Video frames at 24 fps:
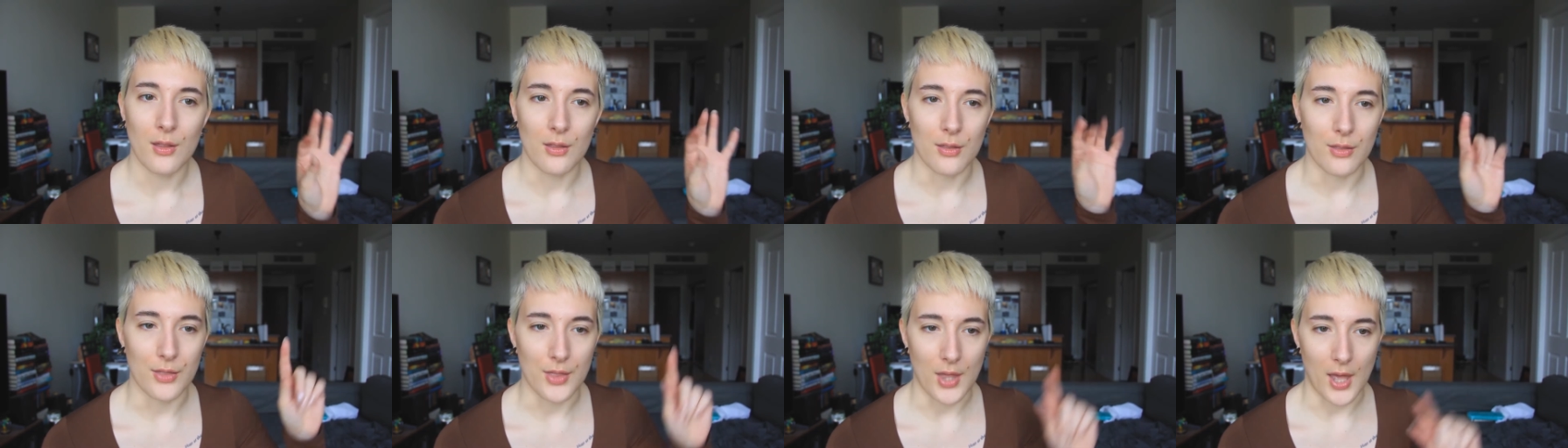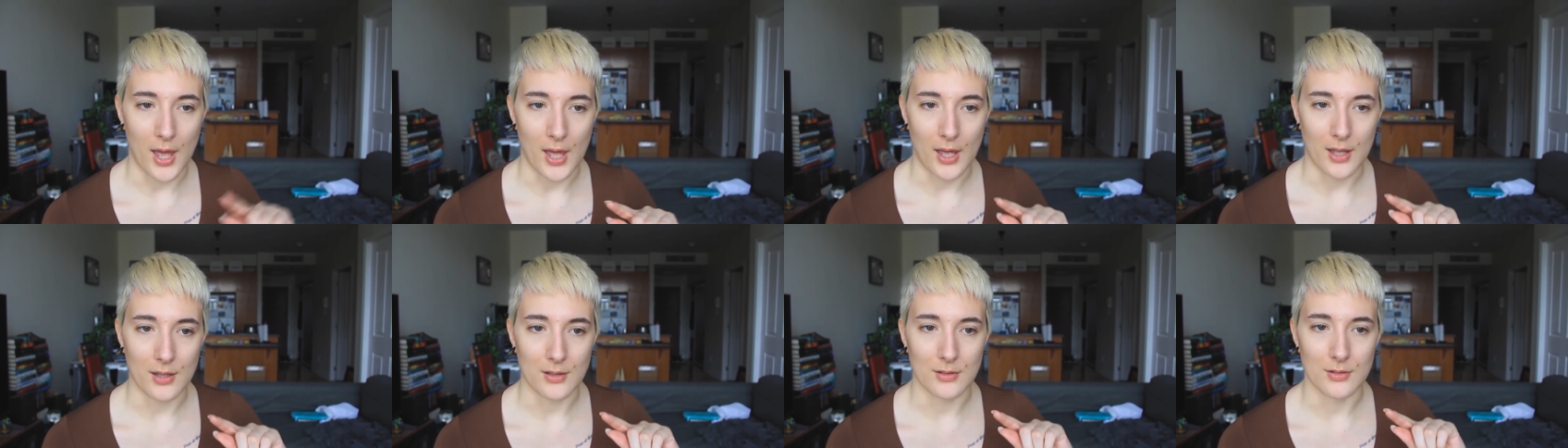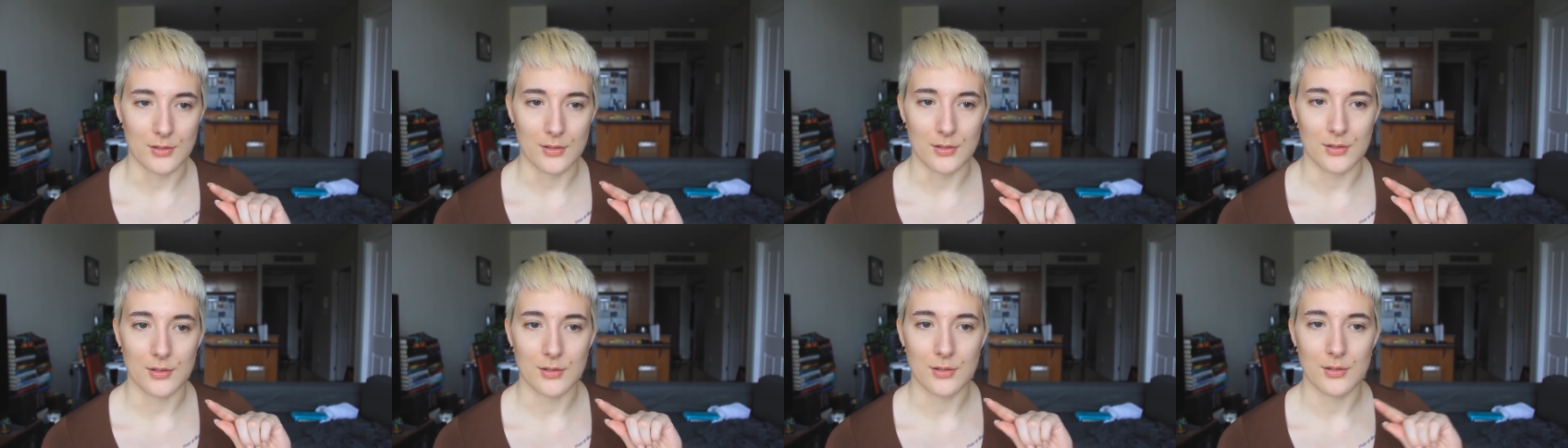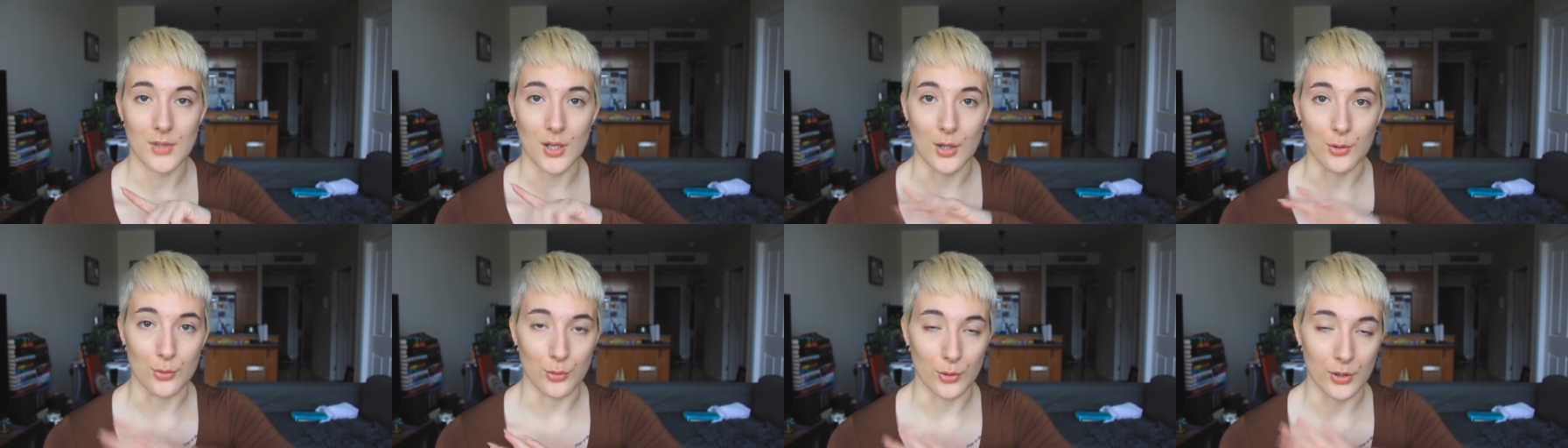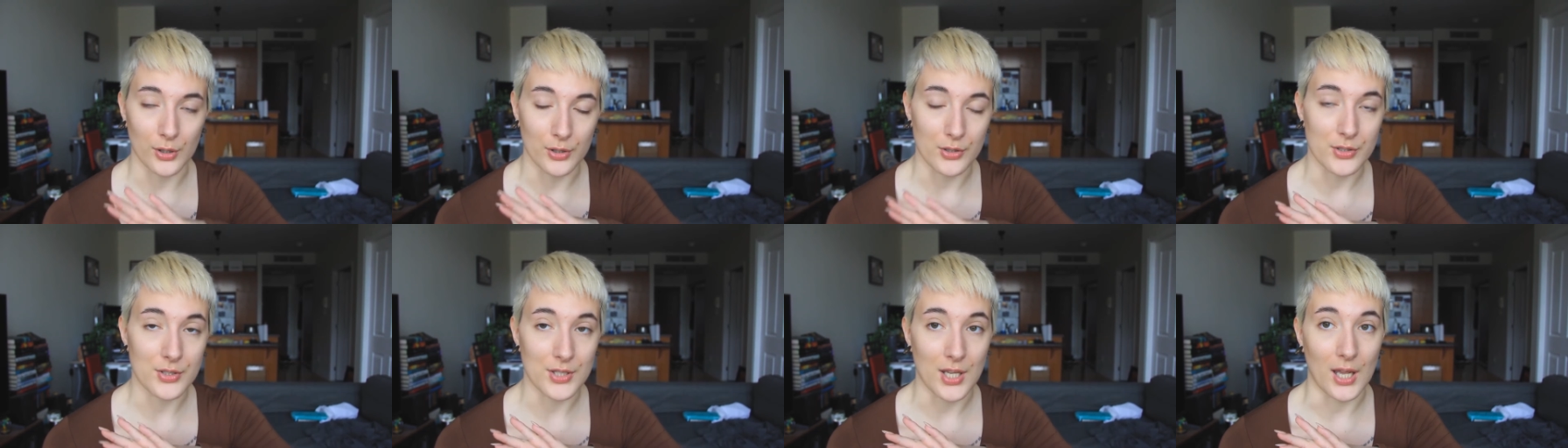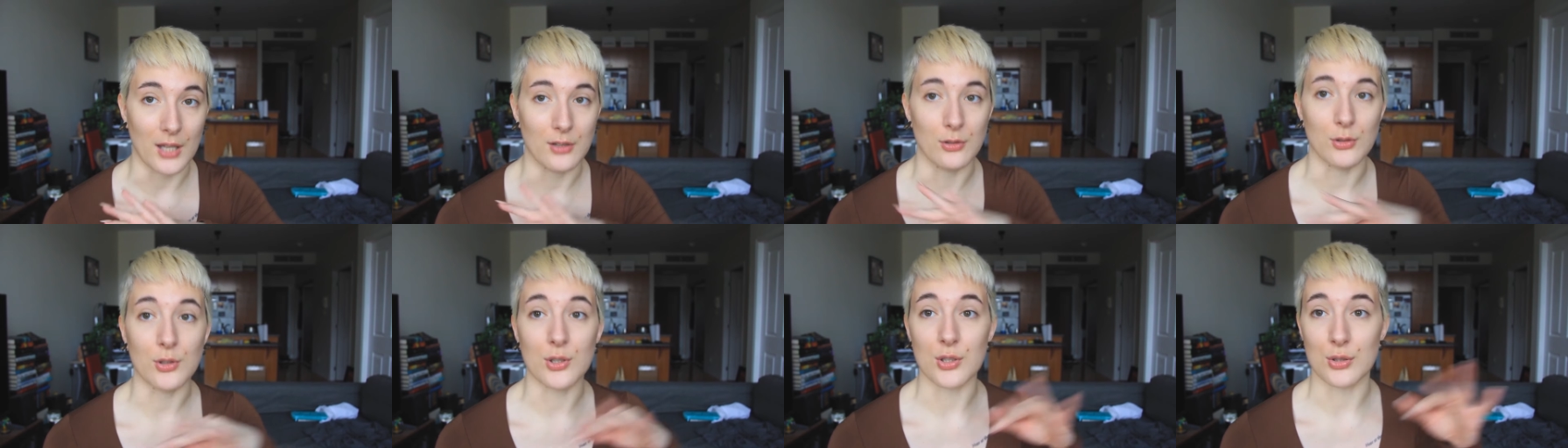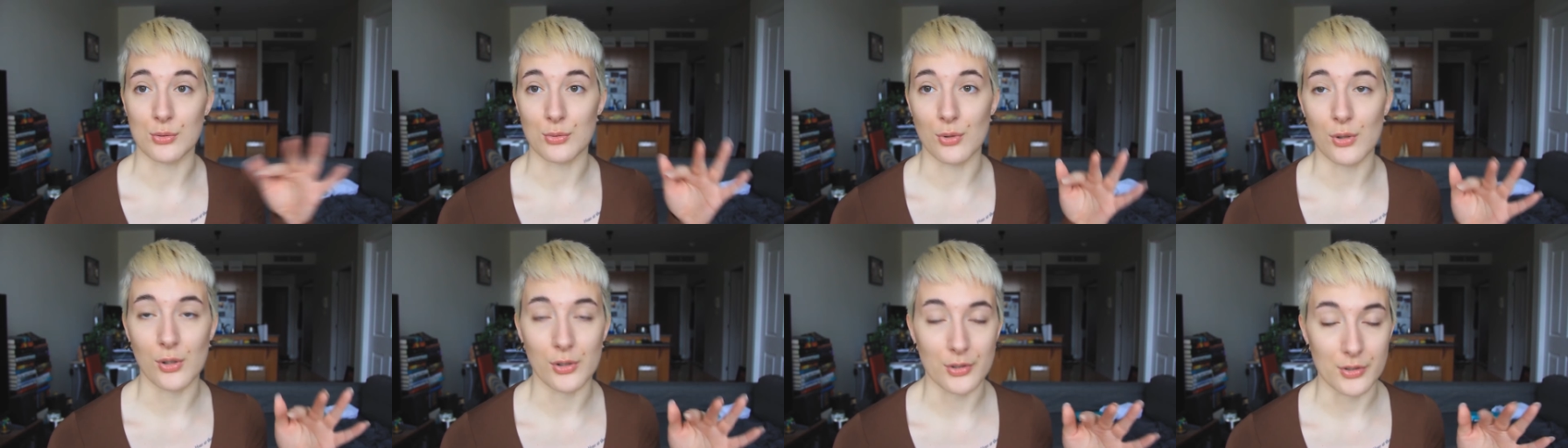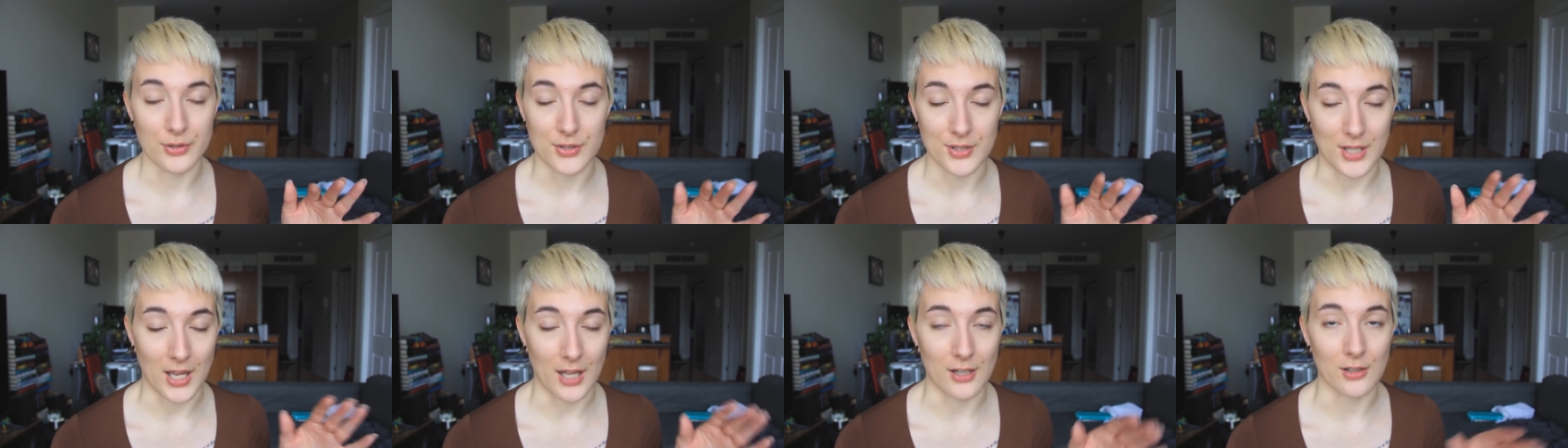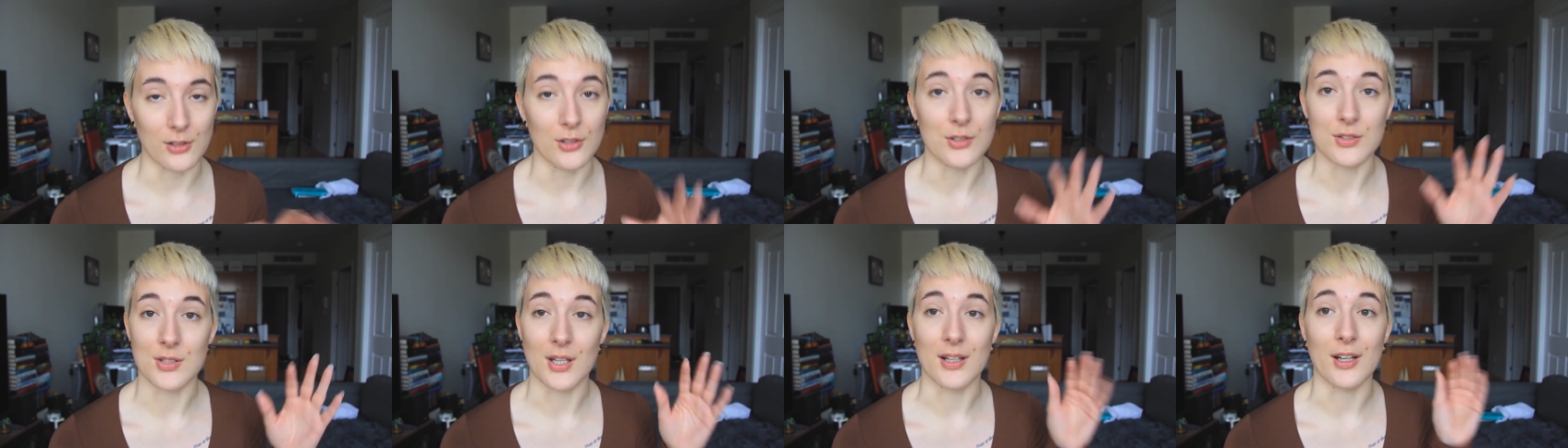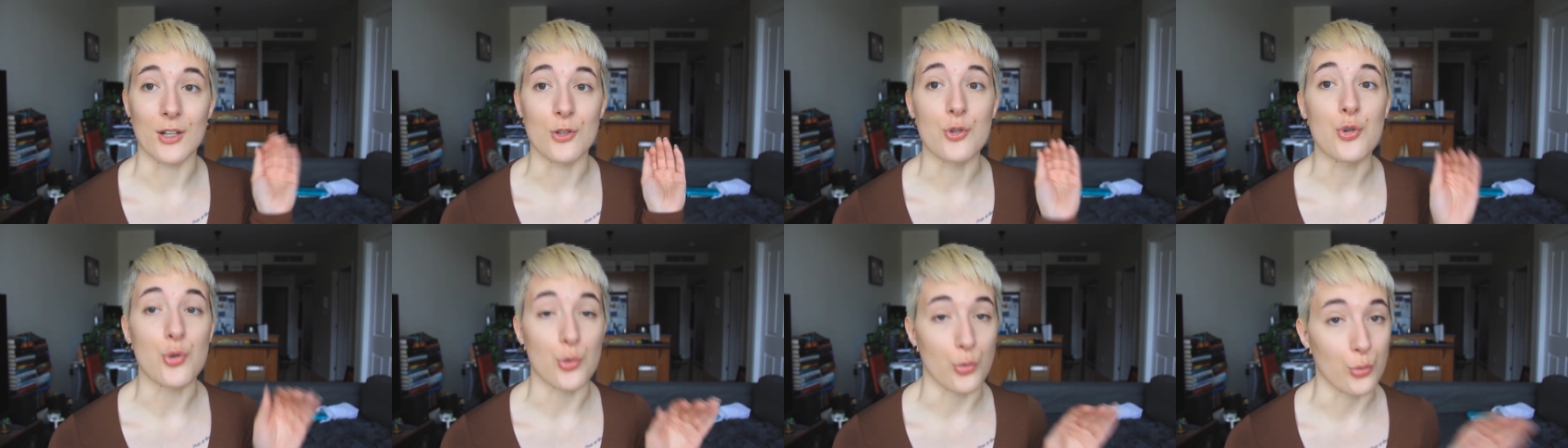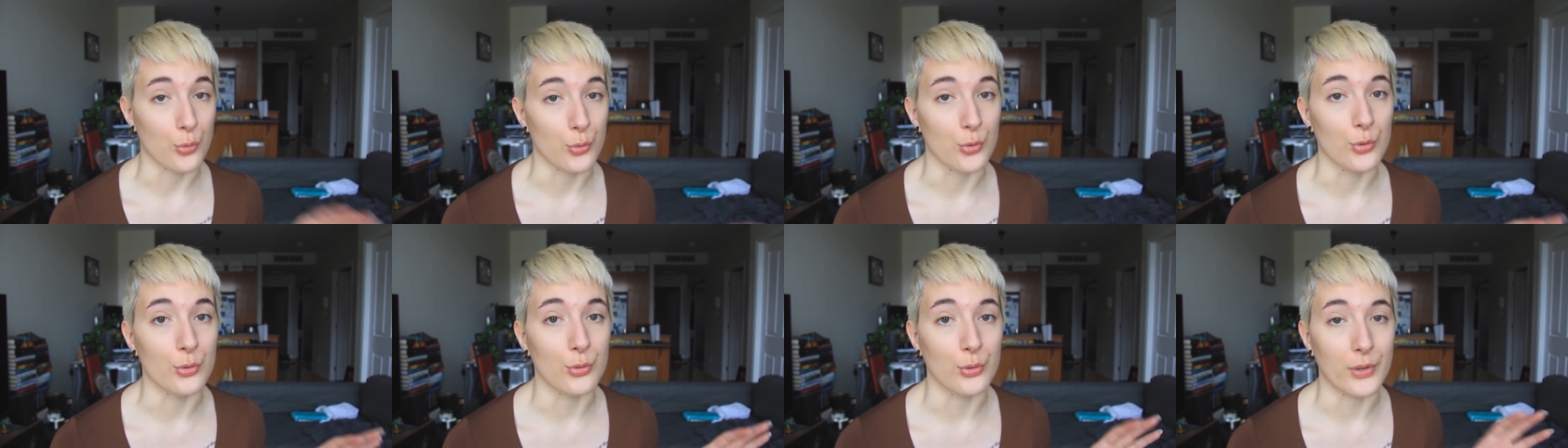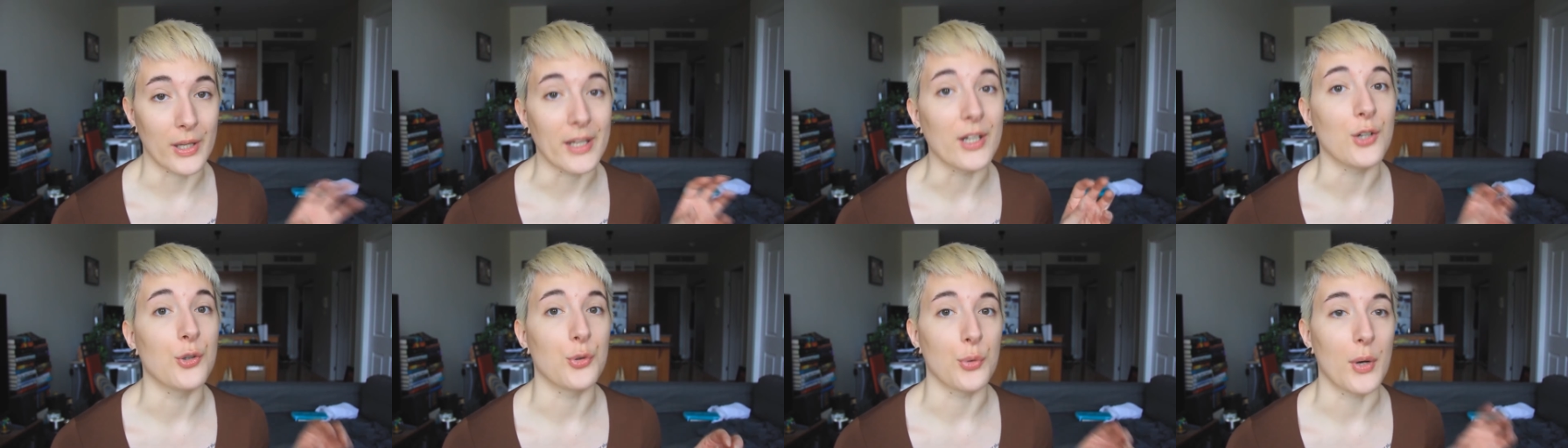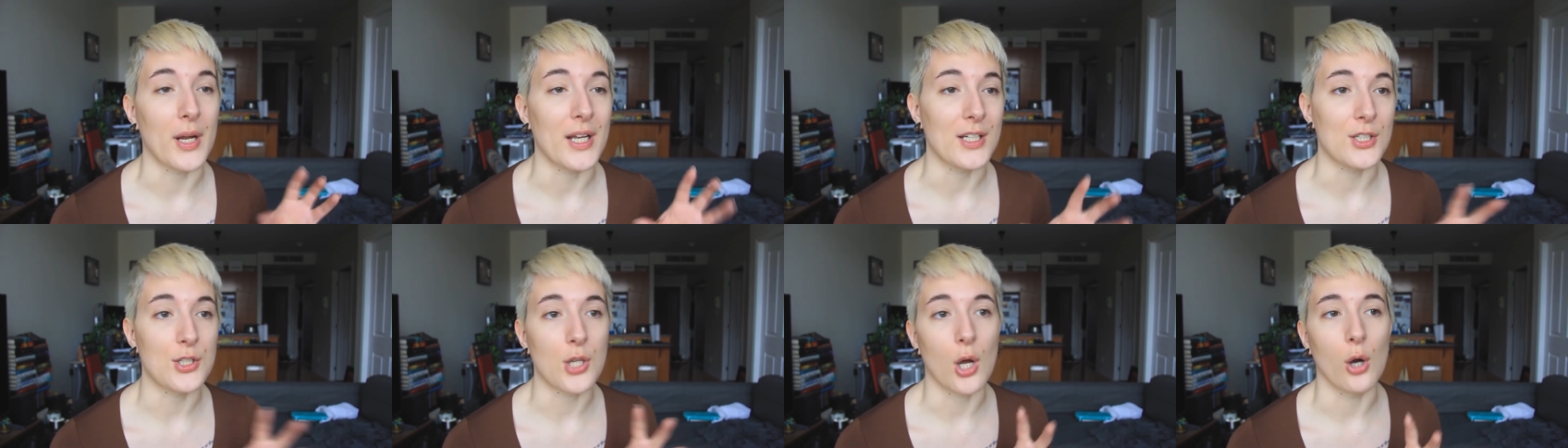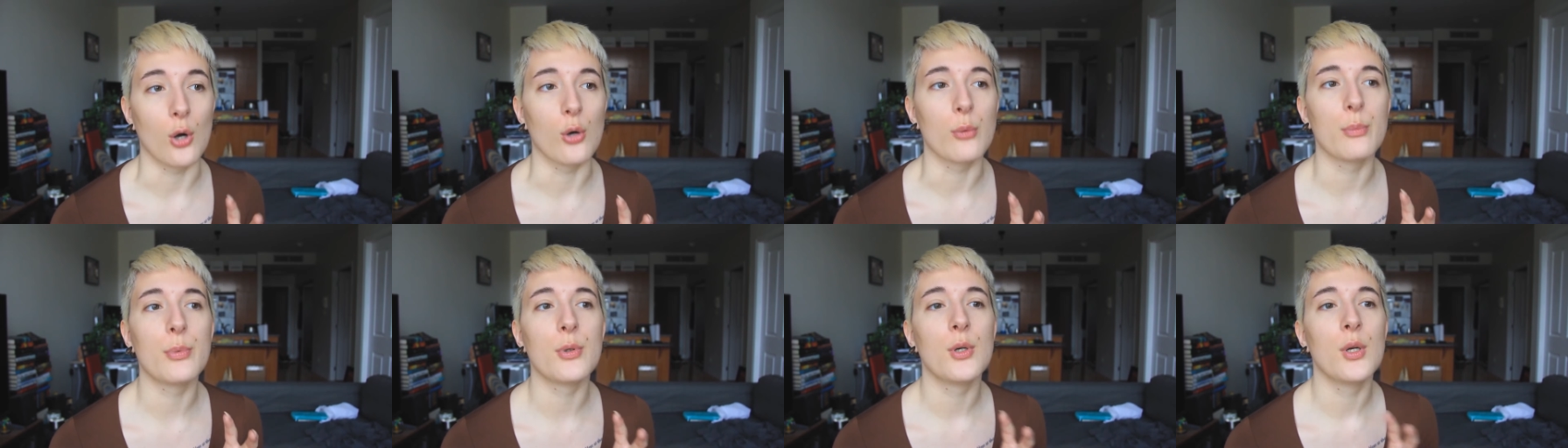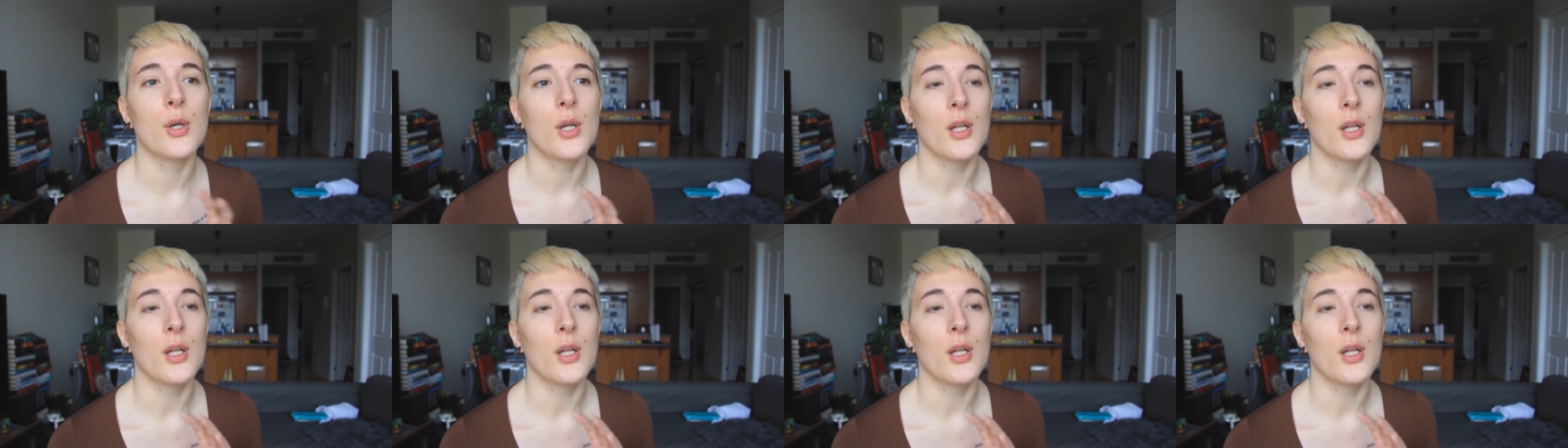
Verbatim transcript: than a royal scandal because royal scandal is like a true like gray taupe